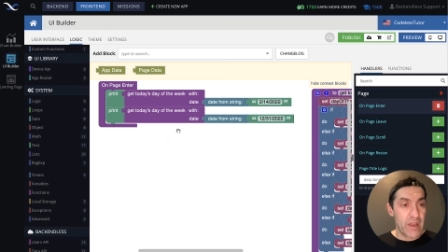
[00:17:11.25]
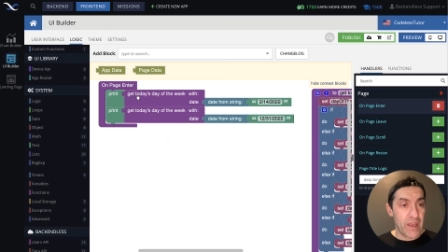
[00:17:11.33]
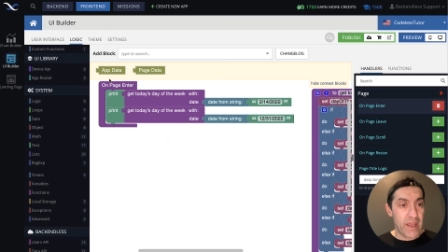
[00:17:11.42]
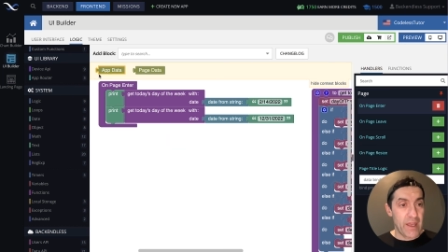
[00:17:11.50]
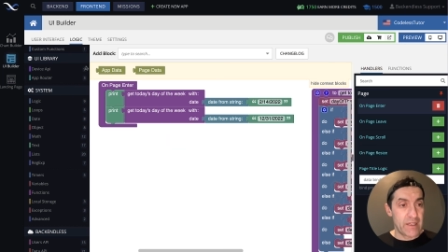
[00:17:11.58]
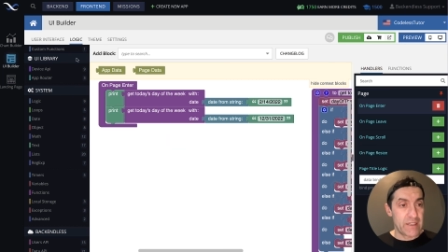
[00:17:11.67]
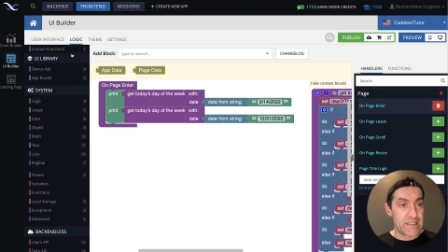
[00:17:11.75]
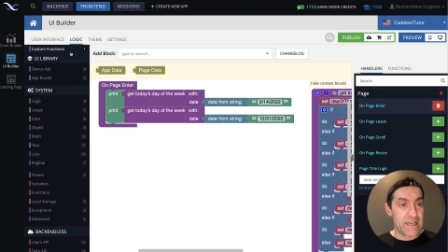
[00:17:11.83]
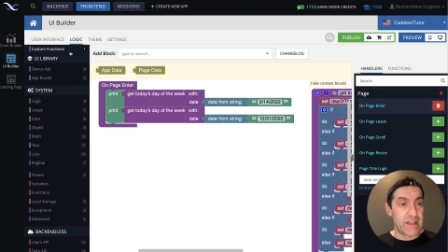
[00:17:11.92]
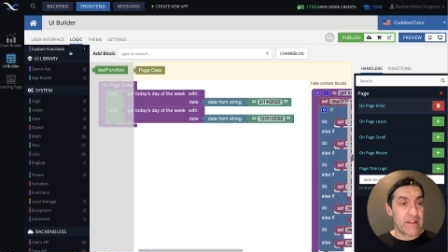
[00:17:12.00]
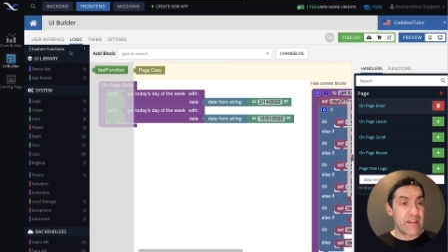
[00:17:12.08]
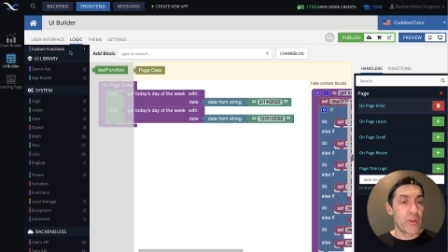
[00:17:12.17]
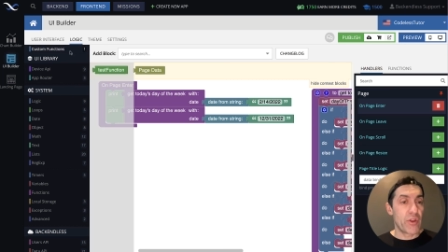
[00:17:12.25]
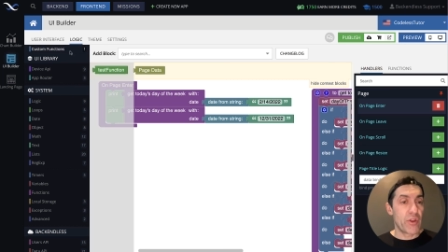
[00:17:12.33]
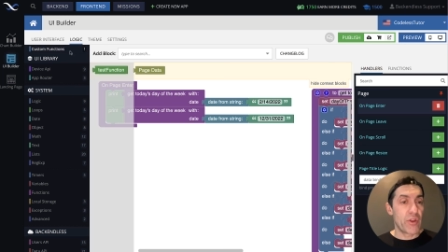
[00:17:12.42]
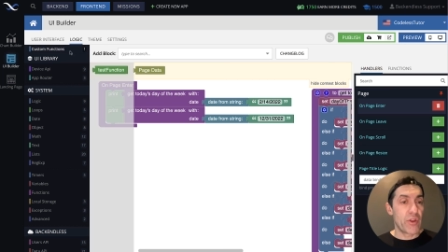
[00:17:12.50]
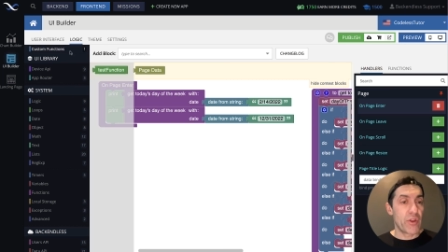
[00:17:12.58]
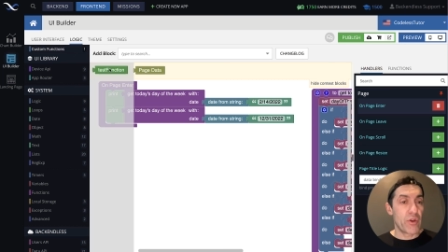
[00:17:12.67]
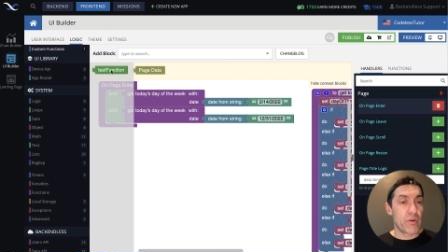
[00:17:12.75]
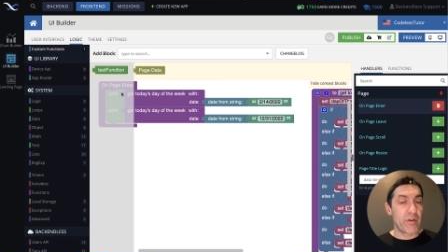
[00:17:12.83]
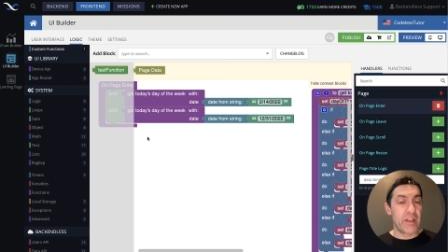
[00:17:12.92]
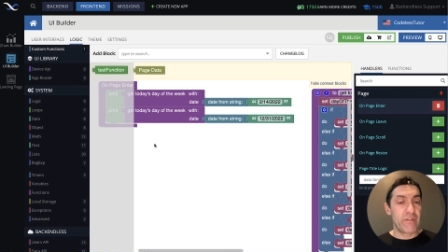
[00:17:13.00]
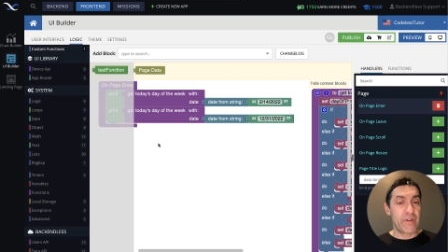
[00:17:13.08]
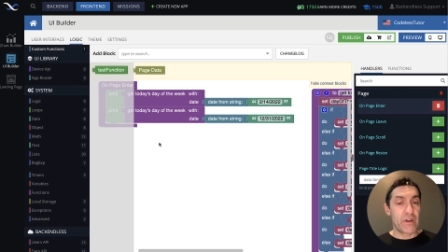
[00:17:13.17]
And uh, that's how you
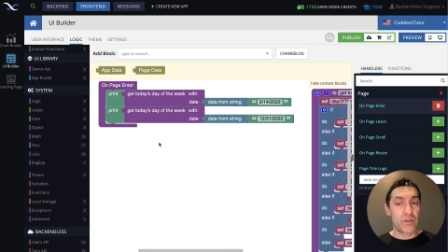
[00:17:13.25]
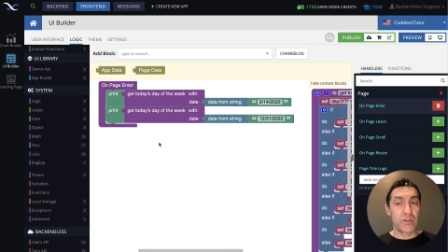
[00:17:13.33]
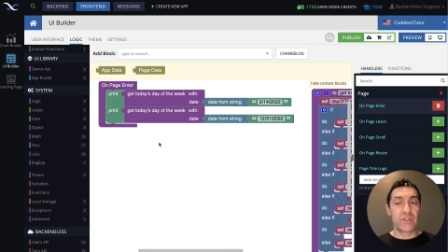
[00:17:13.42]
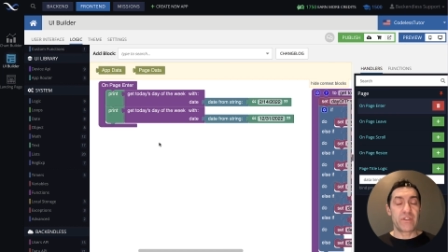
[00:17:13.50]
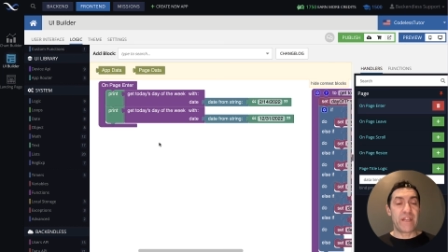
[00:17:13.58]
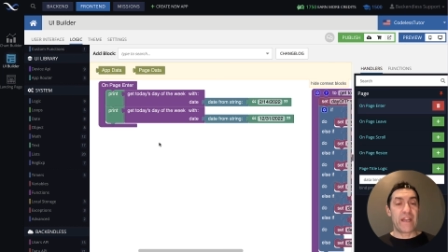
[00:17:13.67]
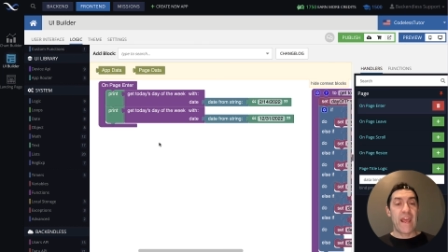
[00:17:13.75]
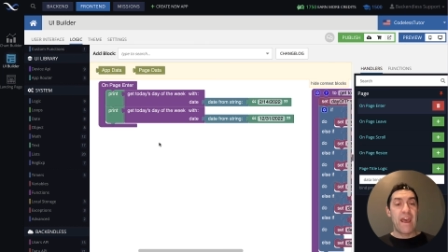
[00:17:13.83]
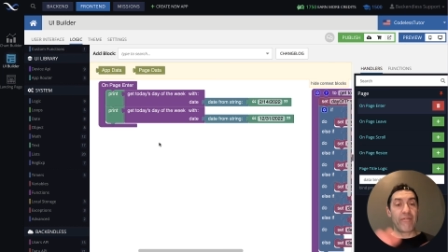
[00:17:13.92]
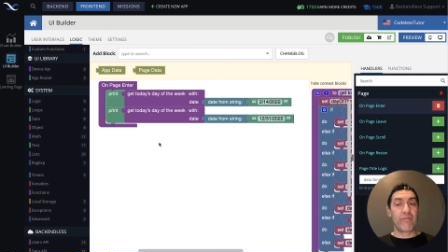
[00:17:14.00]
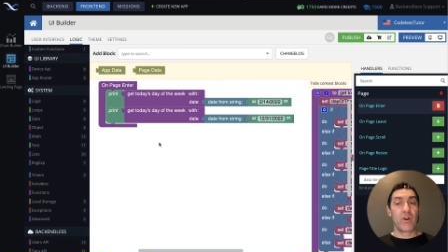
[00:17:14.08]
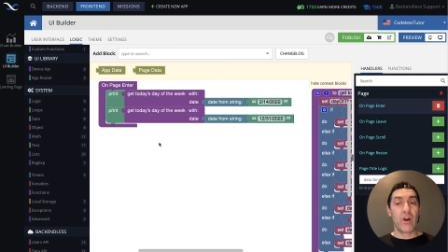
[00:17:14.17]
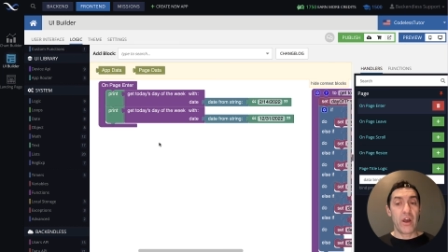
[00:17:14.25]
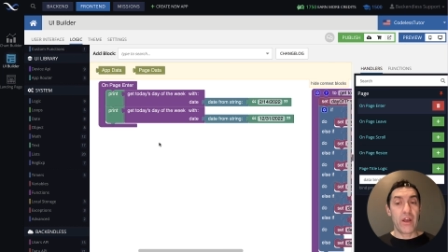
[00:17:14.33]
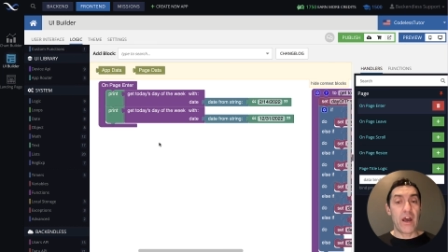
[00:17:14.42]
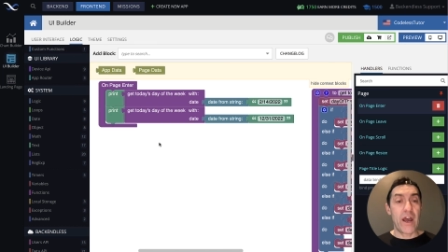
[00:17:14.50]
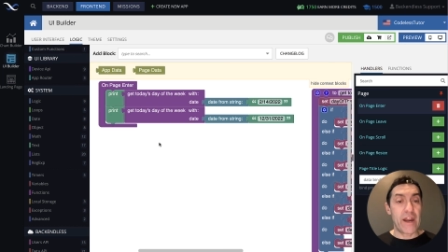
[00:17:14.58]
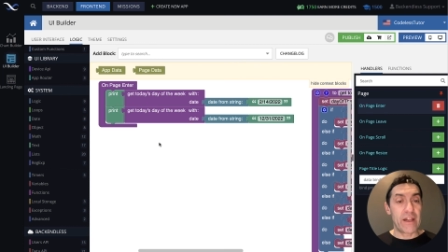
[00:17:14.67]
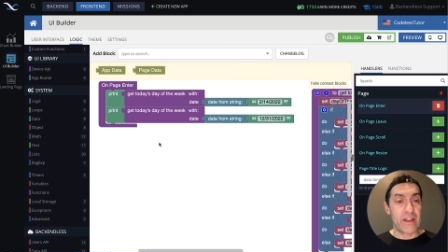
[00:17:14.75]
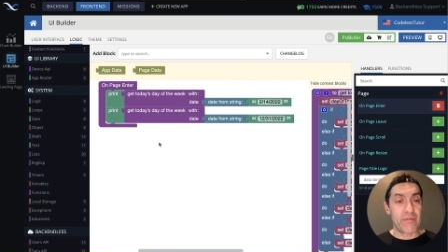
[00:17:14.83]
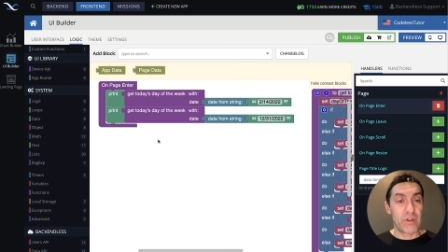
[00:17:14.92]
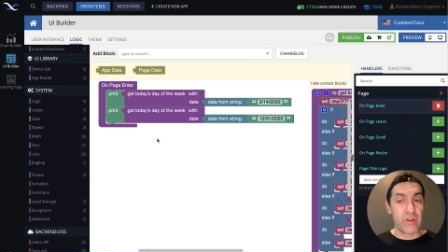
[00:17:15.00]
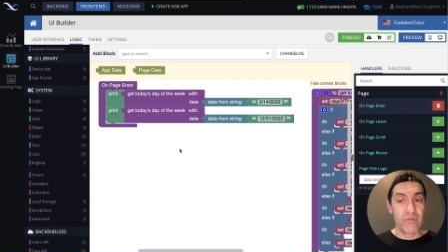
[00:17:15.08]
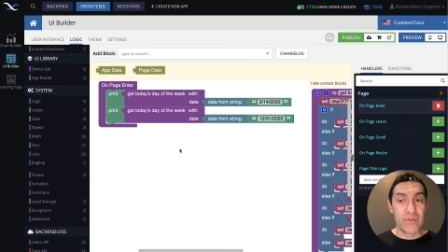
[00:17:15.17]
create functions that have higher
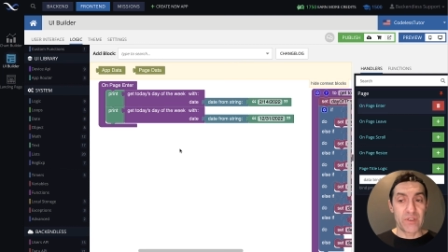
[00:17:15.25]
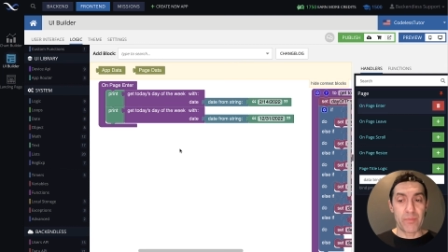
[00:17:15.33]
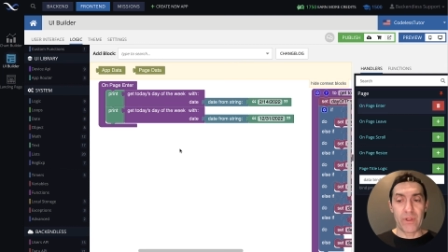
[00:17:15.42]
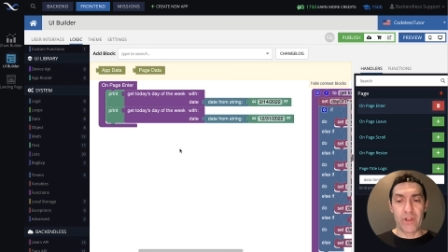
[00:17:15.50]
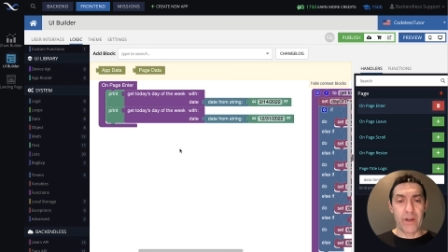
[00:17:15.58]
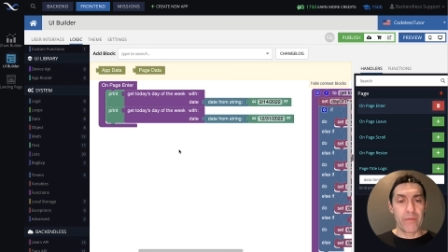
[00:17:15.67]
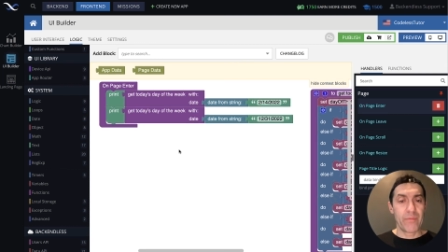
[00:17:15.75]
level visibility.